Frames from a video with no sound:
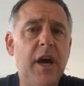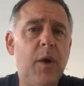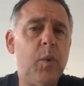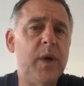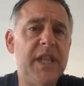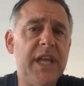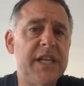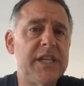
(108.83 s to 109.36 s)

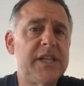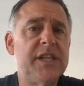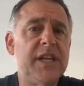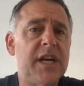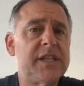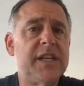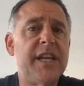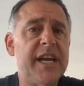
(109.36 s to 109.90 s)
we then
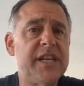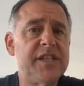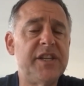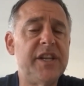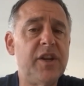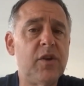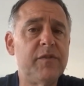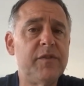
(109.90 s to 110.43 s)
conducted
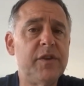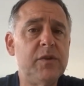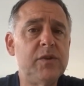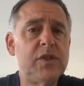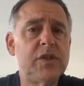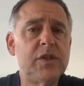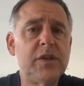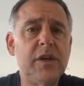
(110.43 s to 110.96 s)
exit
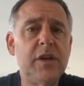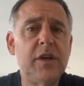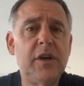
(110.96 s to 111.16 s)
interviews